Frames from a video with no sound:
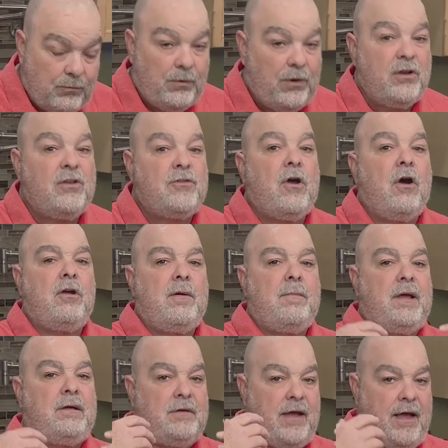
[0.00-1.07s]
we're going to talk
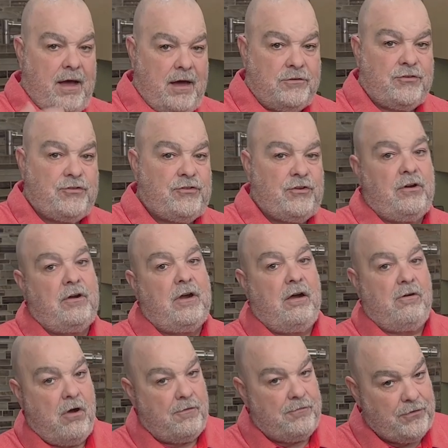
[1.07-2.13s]
about how to stir, how
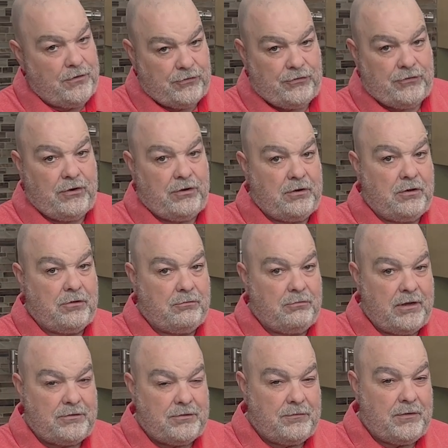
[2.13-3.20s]
often to stir, and all the
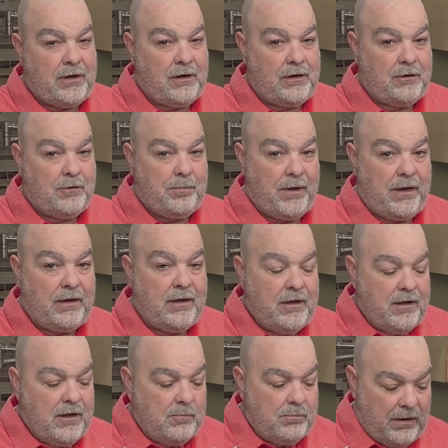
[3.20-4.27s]
rest of it in a little bit.
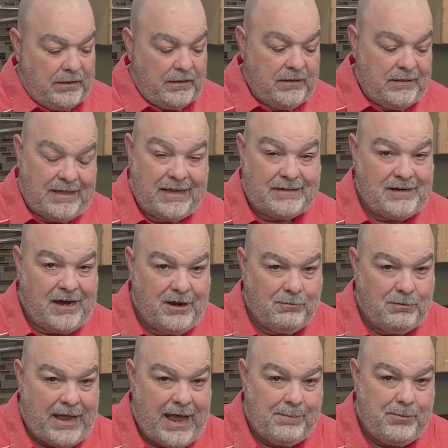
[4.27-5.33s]
But that's kind of
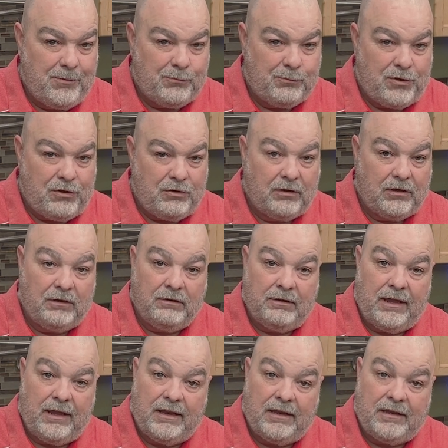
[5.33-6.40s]
what happens when you're a little
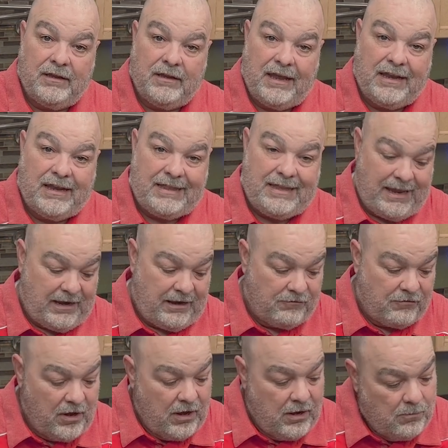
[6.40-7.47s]
inattentive.
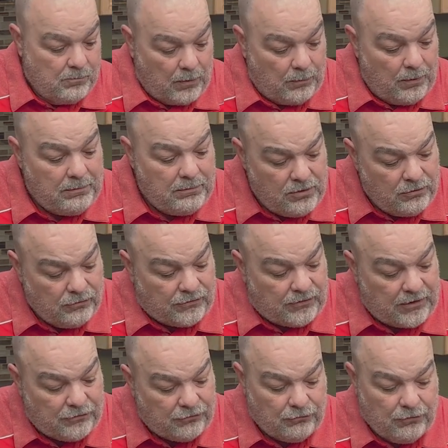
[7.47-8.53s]
But we would use
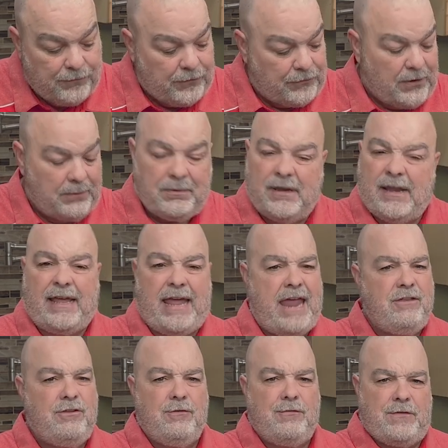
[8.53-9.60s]
this roux for something like
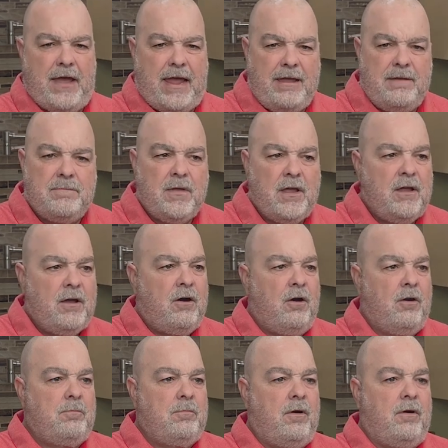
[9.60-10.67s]
étouffée
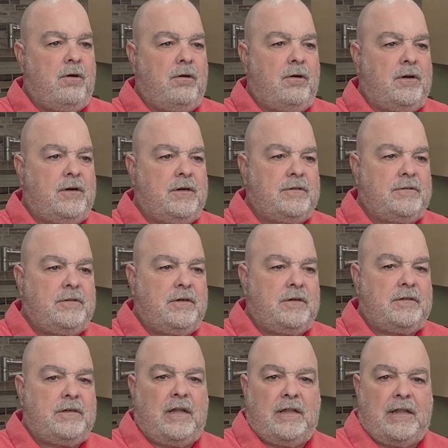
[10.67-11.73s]

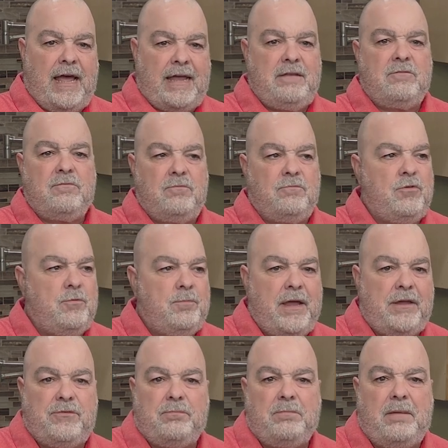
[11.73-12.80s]
or a light roux
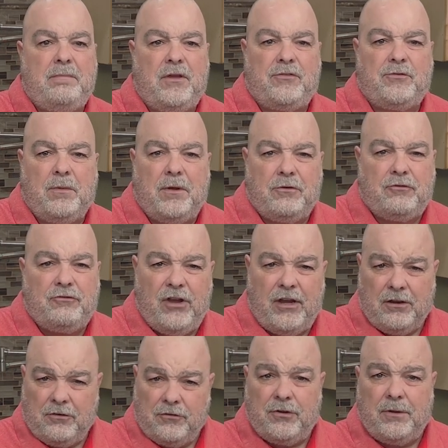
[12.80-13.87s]
base, maybe a smothered
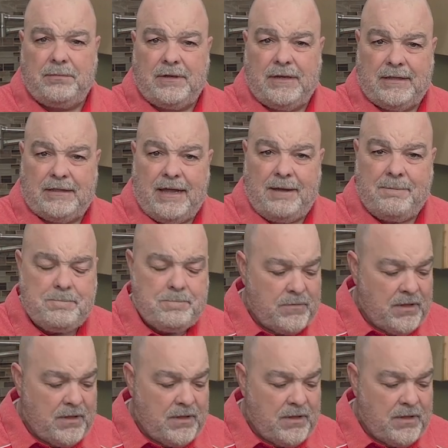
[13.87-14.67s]
chicken or something like that.